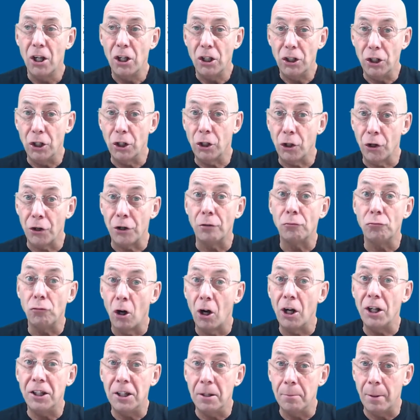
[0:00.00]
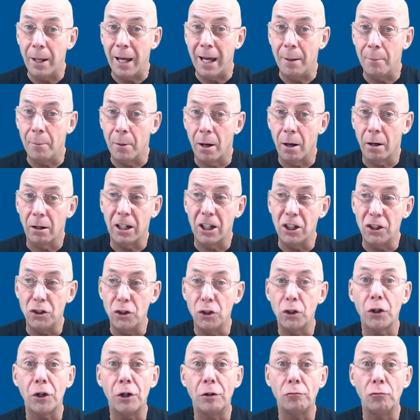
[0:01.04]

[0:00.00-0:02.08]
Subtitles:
You've got to ride the bear markets. You've got to